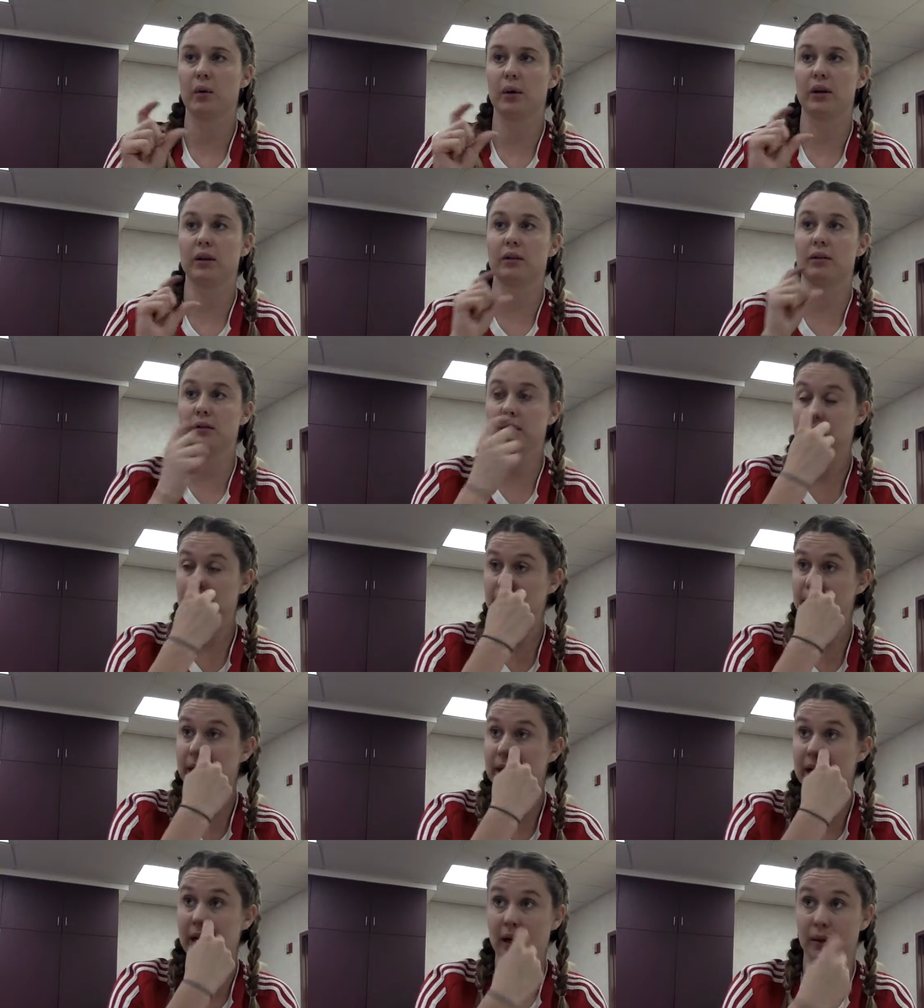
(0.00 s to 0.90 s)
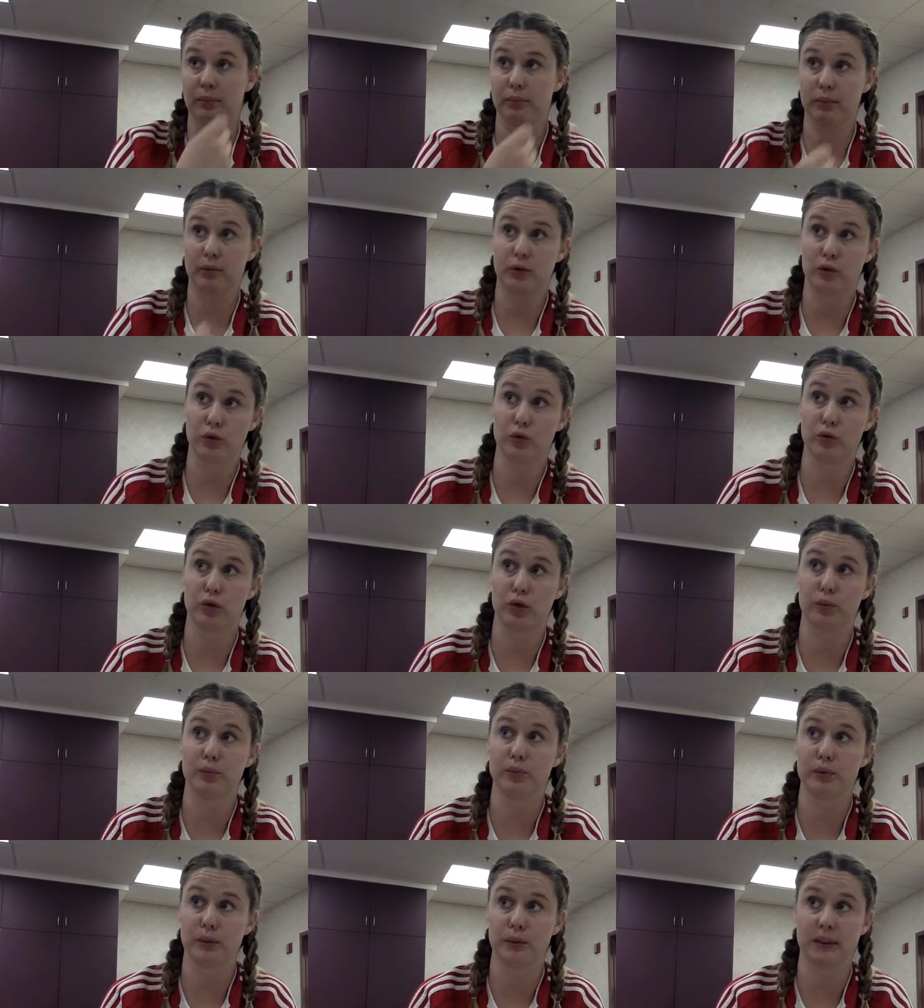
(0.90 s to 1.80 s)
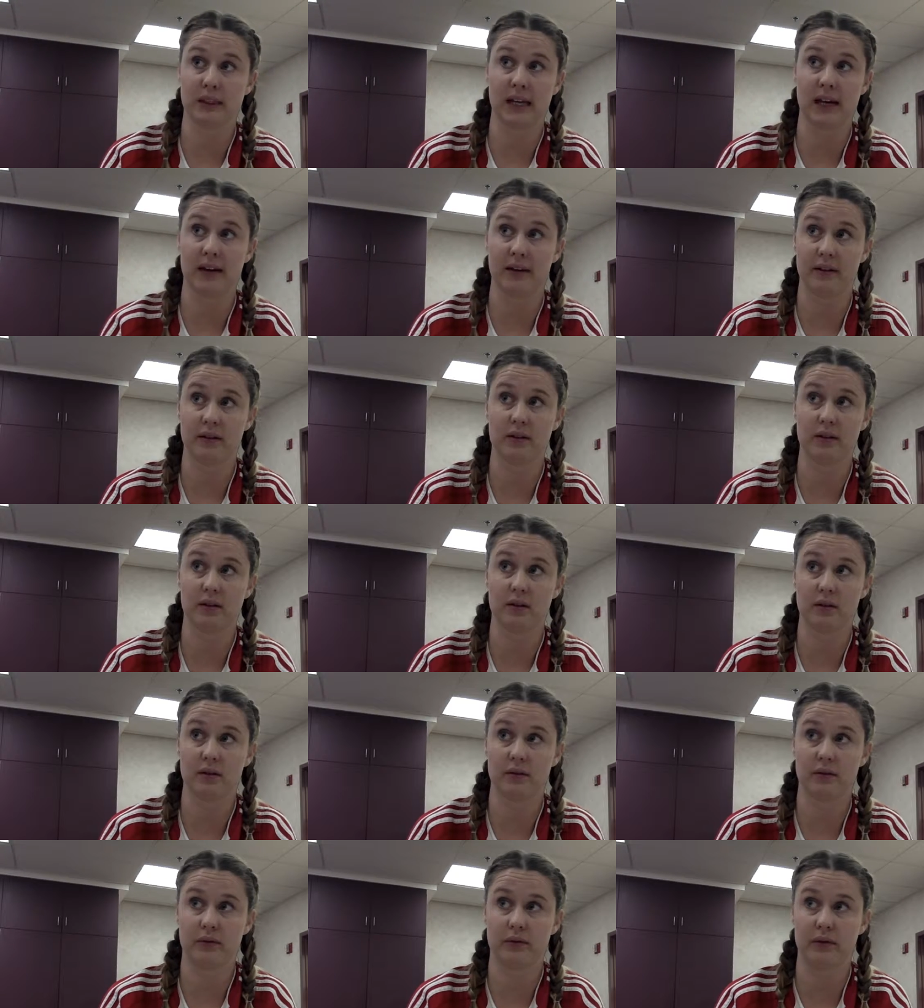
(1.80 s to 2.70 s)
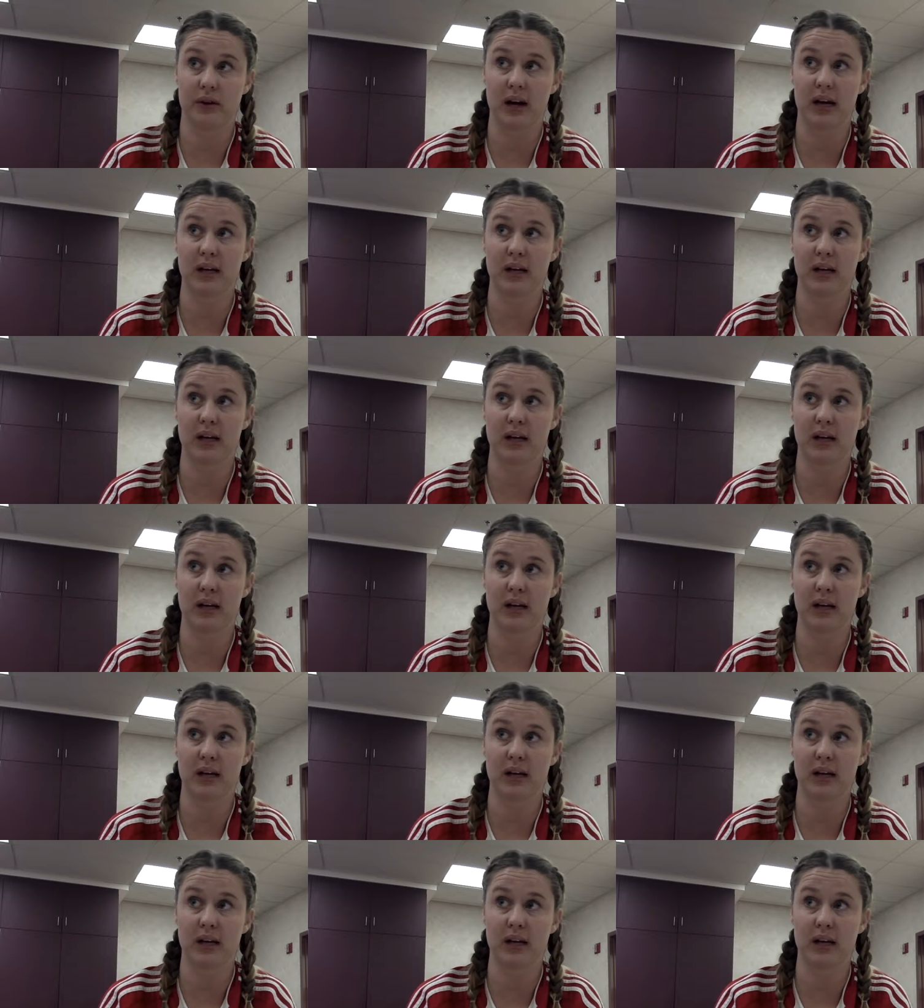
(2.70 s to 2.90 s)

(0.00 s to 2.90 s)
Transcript: We're splitting up two groups. Was that fine?